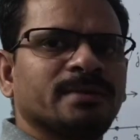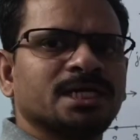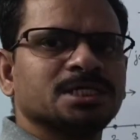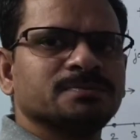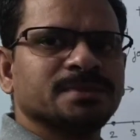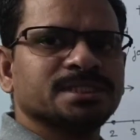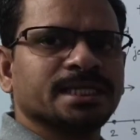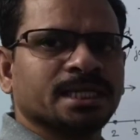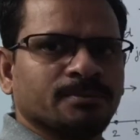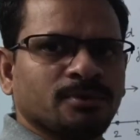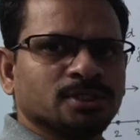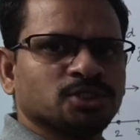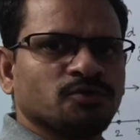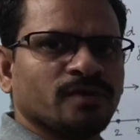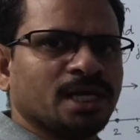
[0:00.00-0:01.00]
meters per second,
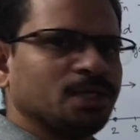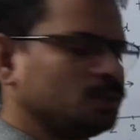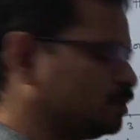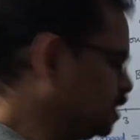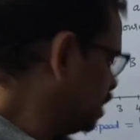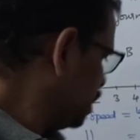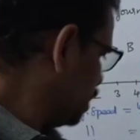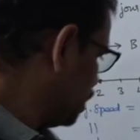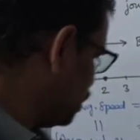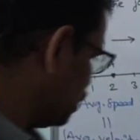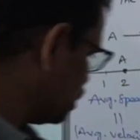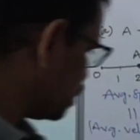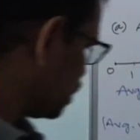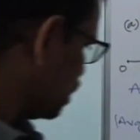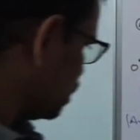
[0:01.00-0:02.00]
positive value. In
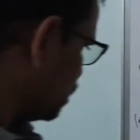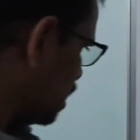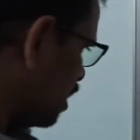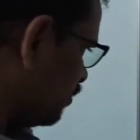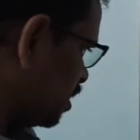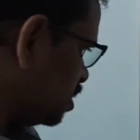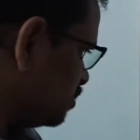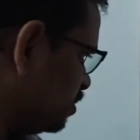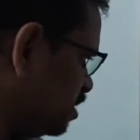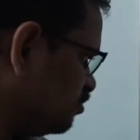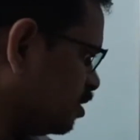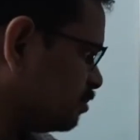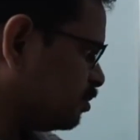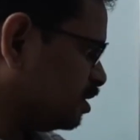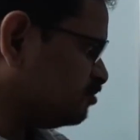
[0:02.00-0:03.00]
this case, average speed
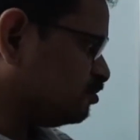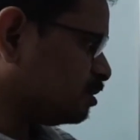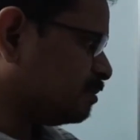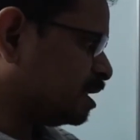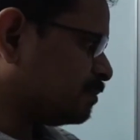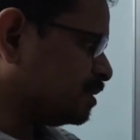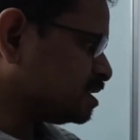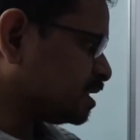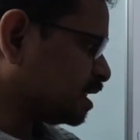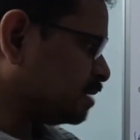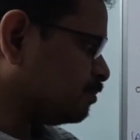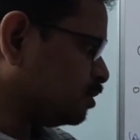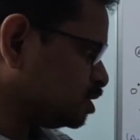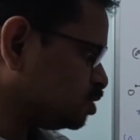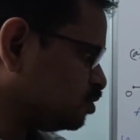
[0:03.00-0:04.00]
1.4 meter per
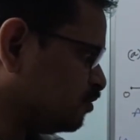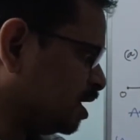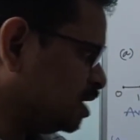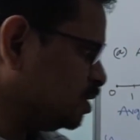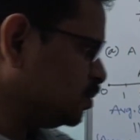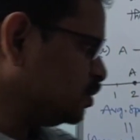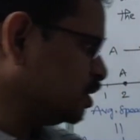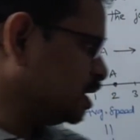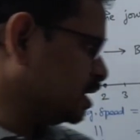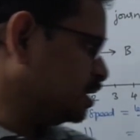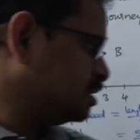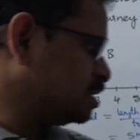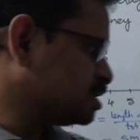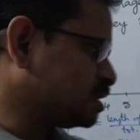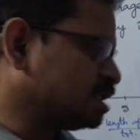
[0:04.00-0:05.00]
second, positive value.
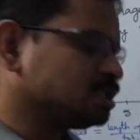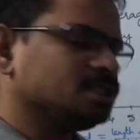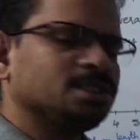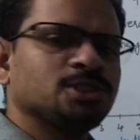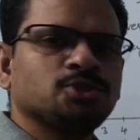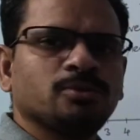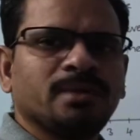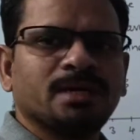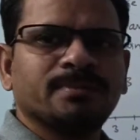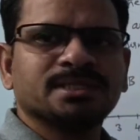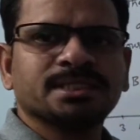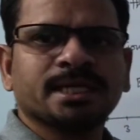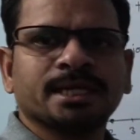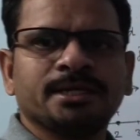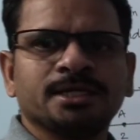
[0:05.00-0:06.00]
In this case, it is 2 meter per
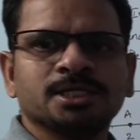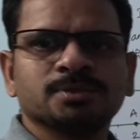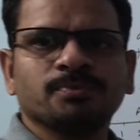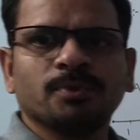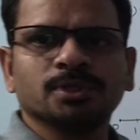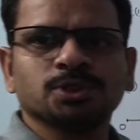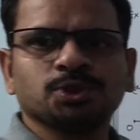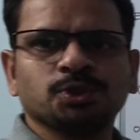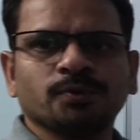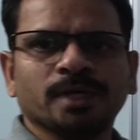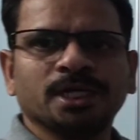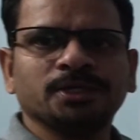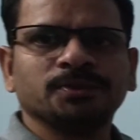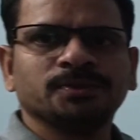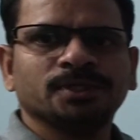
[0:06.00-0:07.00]
second, it is positive
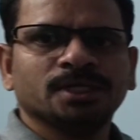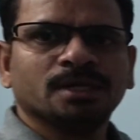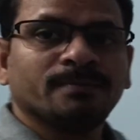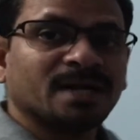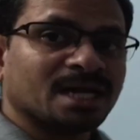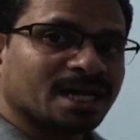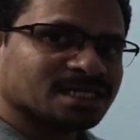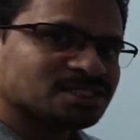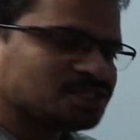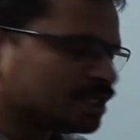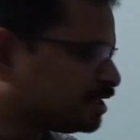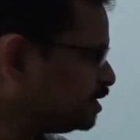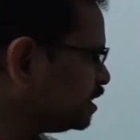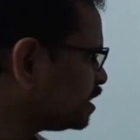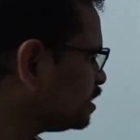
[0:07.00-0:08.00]
value. But let us check
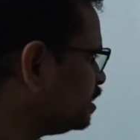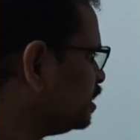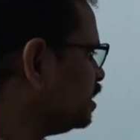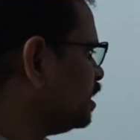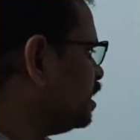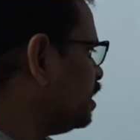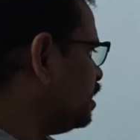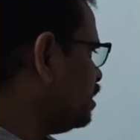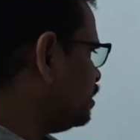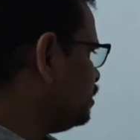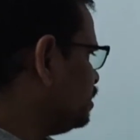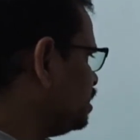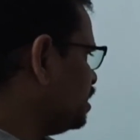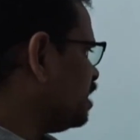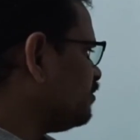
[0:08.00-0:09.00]
here.
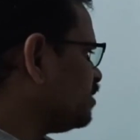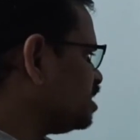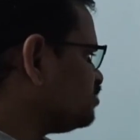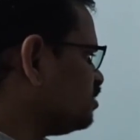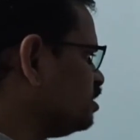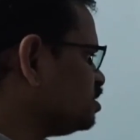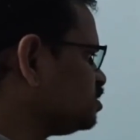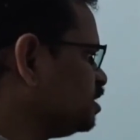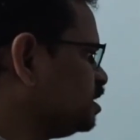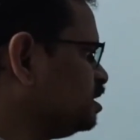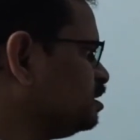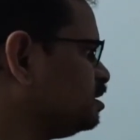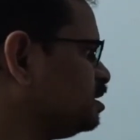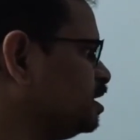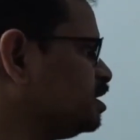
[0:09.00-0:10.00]
Average
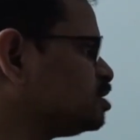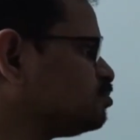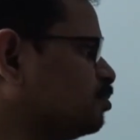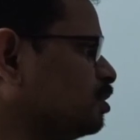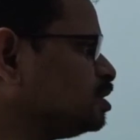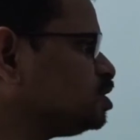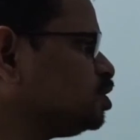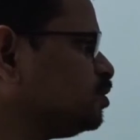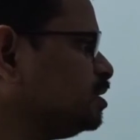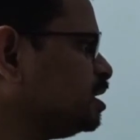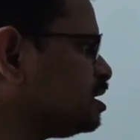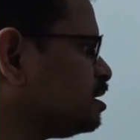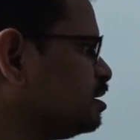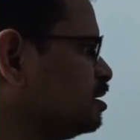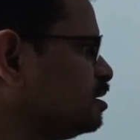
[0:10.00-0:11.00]
velocity, it is positive
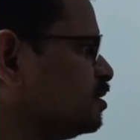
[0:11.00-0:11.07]
here,